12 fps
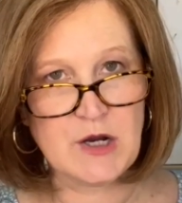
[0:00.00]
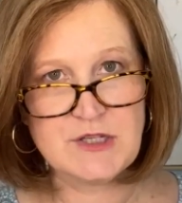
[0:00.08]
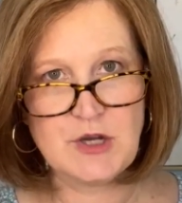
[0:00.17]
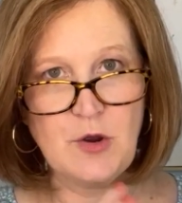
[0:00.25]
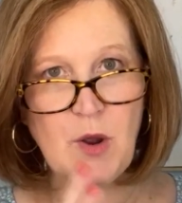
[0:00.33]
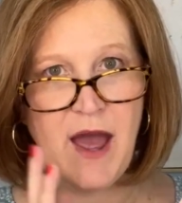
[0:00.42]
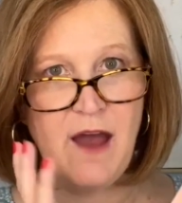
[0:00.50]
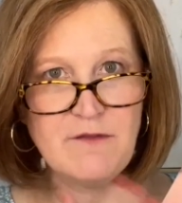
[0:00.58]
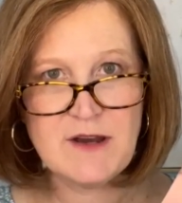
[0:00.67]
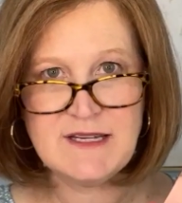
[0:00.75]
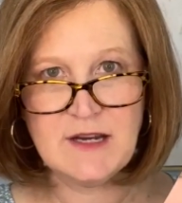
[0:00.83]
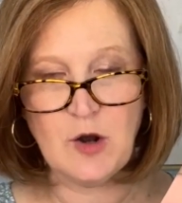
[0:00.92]
So
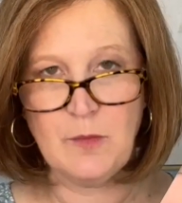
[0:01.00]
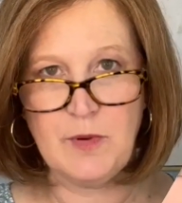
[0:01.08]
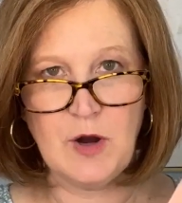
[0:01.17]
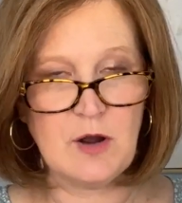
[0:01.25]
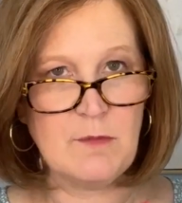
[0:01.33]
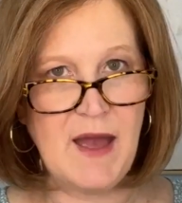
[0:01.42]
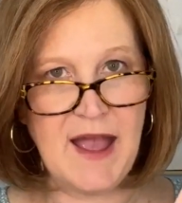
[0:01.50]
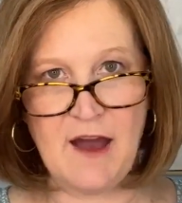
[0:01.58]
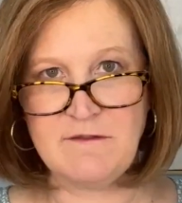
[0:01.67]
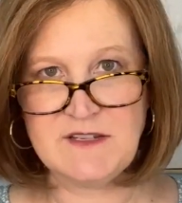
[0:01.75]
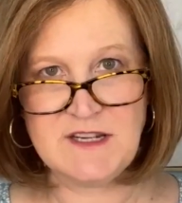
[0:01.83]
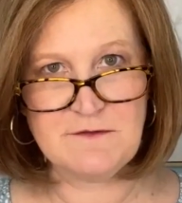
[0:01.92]
every single book may
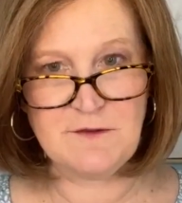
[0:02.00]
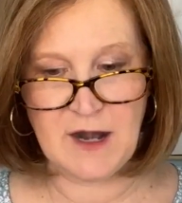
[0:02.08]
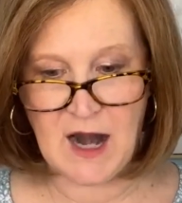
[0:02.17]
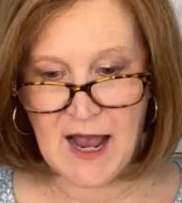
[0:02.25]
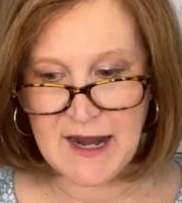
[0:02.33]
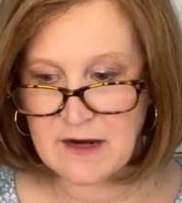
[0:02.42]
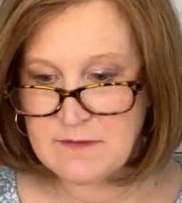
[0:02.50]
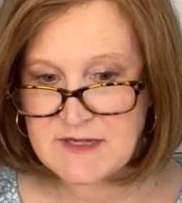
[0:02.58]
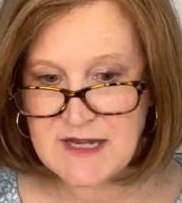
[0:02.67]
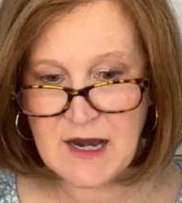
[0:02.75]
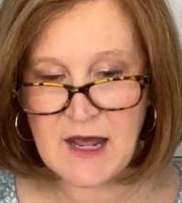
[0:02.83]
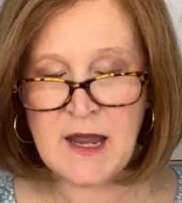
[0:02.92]
have different items
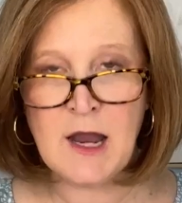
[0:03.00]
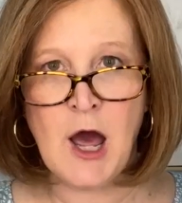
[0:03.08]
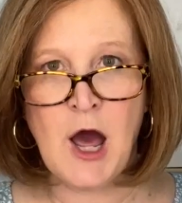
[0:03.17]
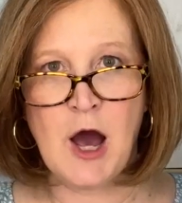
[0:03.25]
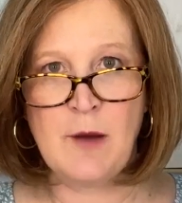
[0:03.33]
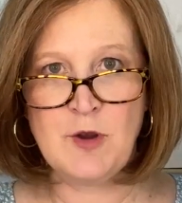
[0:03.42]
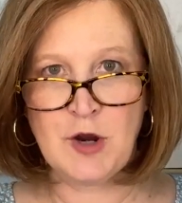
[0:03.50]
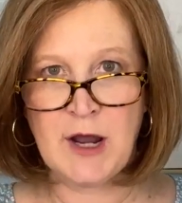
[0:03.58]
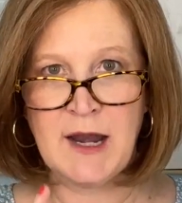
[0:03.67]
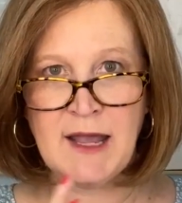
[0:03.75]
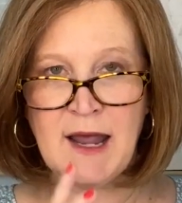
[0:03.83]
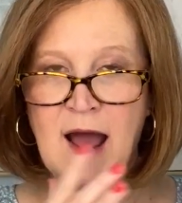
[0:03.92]
in it. Um, you're
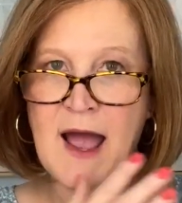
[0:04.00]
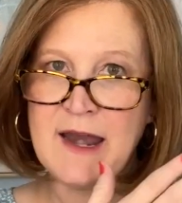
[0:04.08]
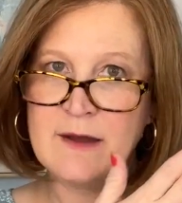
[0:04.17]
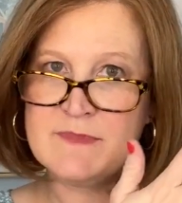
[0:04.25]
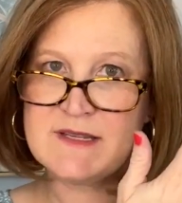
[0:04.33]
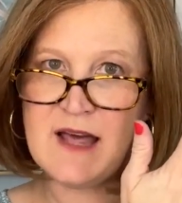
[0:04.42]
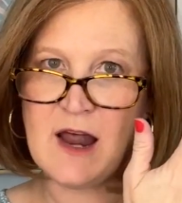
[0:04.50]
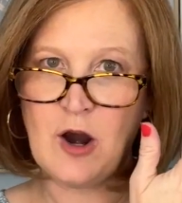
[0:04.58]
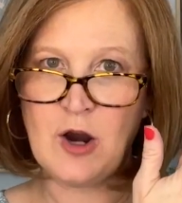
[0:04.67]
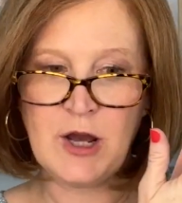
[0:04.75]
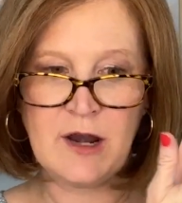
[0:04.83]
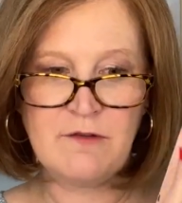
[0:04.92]
gonna get items that
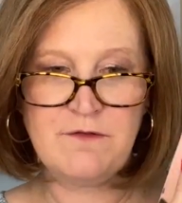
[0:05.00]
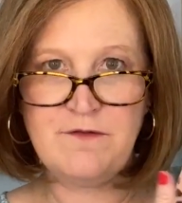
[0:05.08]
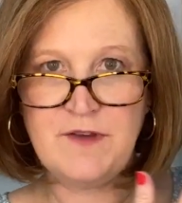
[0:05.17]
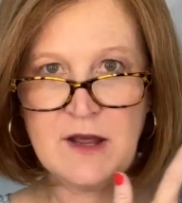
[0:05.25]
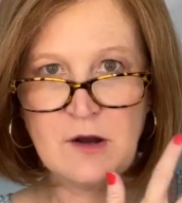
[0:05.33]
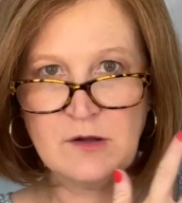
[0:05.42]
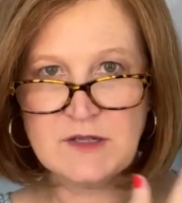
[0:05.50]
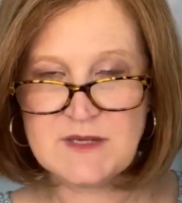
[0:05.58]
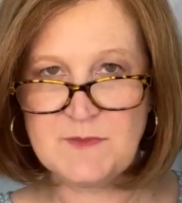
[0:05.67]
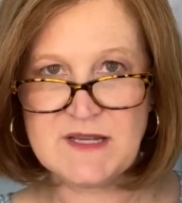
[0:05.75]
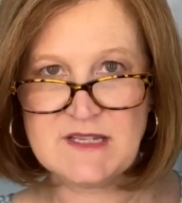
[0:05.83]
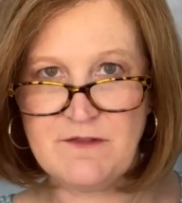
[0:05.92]
are gonna feel
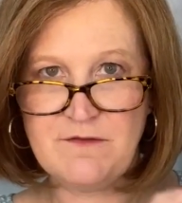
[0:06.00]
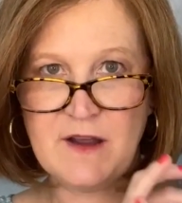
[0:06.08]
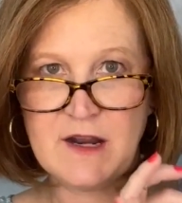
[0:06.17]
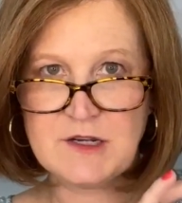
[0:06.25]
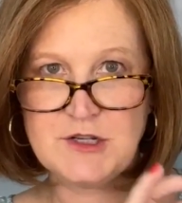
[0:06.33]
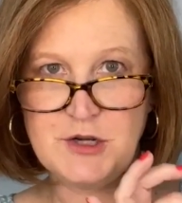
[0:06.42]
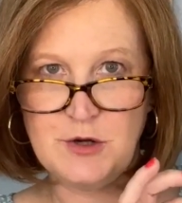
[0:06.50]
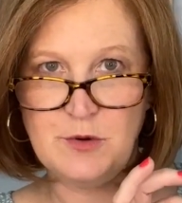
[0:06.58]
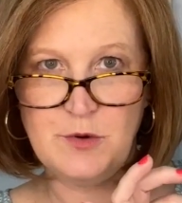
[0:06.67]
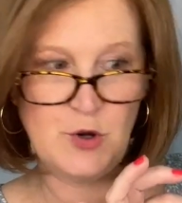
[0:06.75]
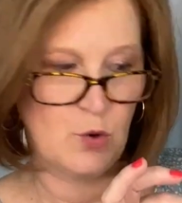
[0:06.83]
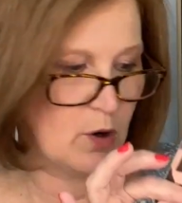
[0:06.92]
specific to
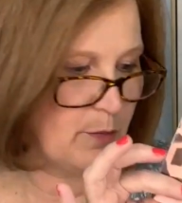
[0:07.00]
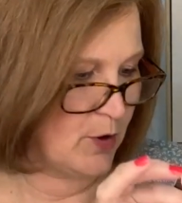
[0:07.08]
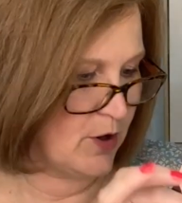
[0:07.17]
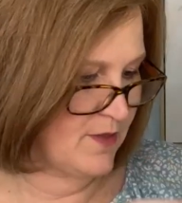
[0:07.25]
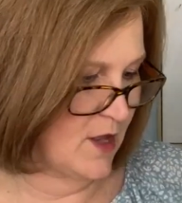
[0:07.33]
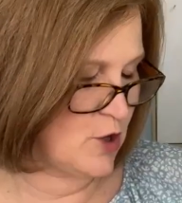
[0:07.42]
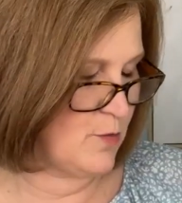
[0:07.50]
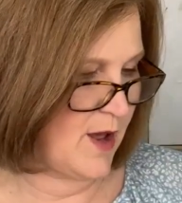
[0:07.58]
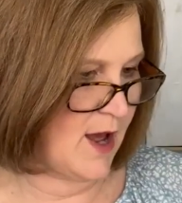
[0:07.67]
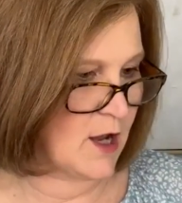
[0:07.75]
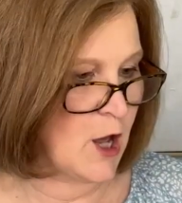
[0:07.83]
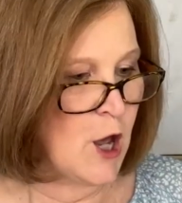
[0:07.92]
your book that you
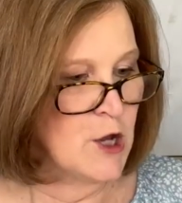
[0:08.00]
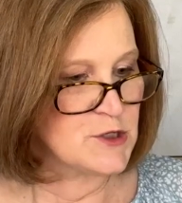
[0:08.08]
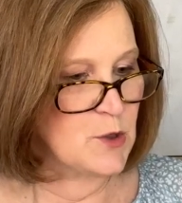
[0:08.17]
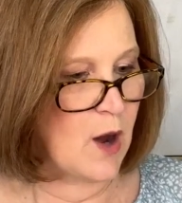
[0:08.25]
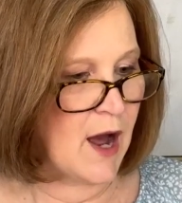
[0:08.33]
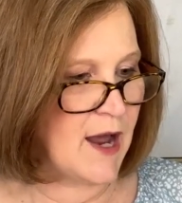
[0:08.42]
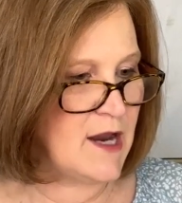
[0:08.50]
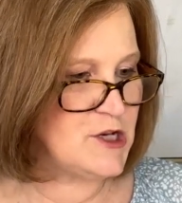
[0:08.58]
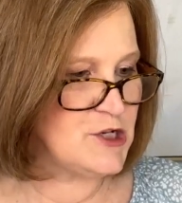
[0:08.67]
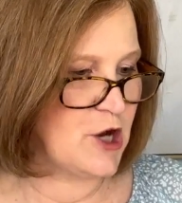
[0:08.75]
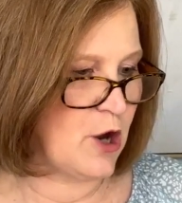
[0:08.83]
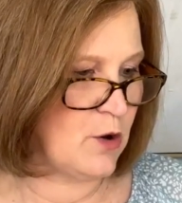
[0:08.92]
pick. So I
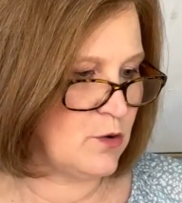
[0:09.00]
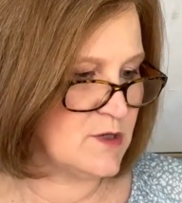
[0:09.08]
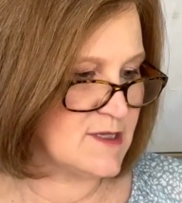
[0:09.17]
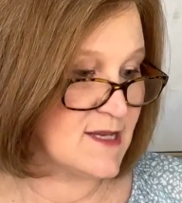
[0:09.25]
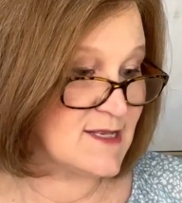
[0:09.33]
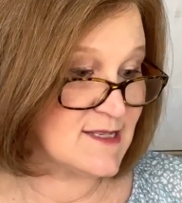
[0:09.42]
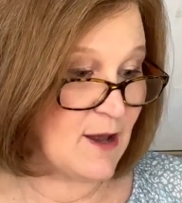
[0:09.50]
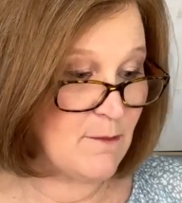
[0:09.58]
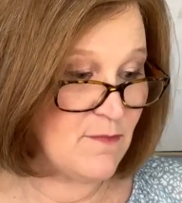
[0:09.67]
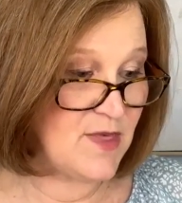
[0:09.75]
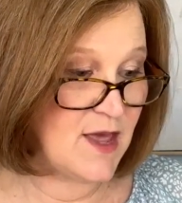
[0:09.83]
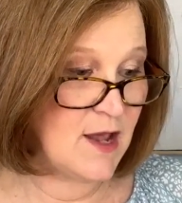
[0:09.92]
chose
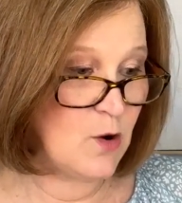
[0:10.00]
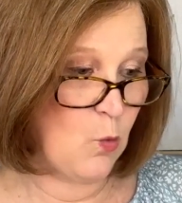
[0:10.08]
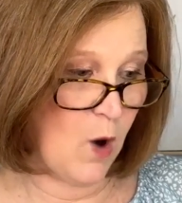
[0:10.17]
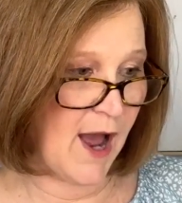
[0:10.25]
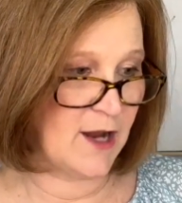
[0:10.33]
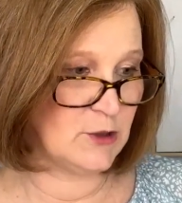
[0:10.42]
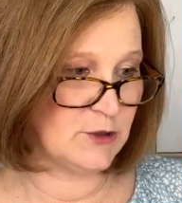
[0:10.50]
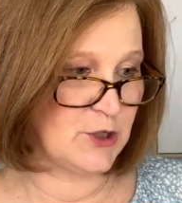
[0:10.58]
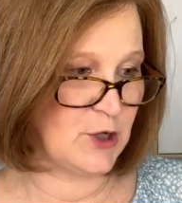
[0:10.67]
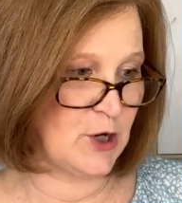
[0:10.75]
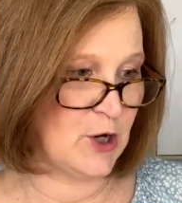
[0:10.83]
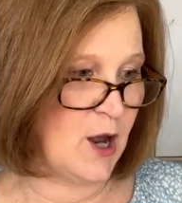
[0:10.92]
Something
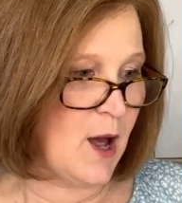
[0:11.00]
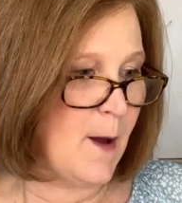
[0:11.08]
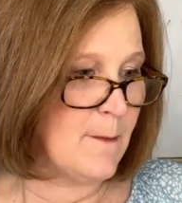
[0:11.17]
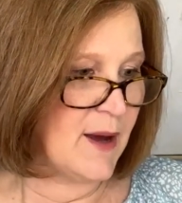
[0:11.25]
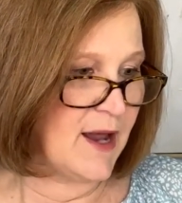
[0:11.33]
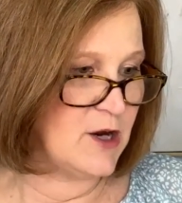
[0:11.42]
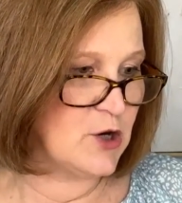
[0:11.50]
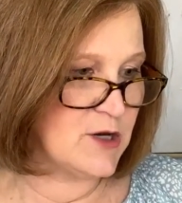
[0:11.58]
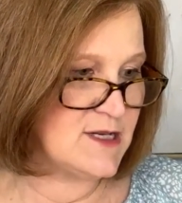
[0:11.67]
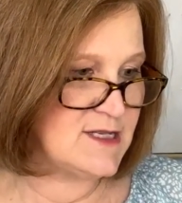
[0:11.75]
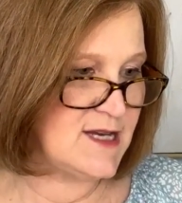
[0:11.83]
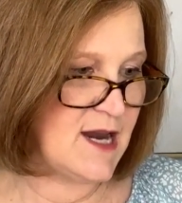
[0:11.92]
Wilder by
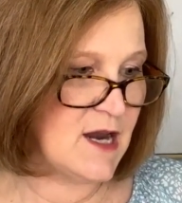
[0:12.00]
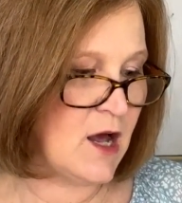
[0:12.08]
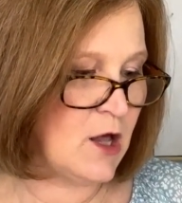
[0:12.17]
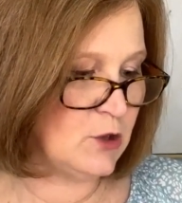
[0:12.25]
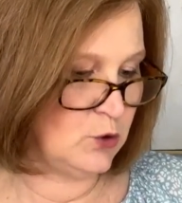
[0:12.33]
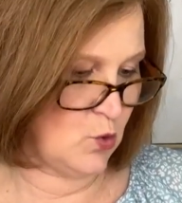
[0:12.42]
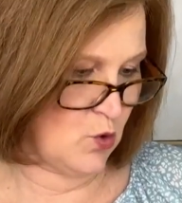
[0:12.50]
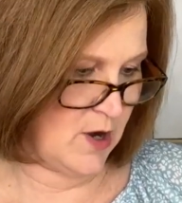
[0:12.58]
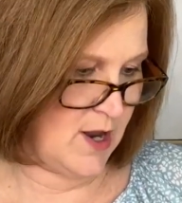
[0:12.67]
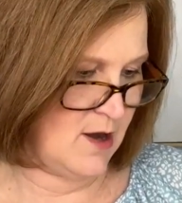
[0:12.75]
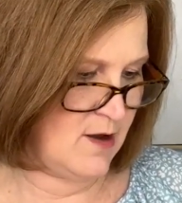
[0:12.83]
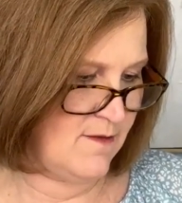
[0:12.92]
Christina
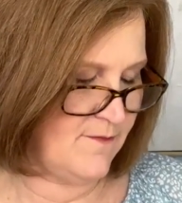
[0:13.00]
Lauren.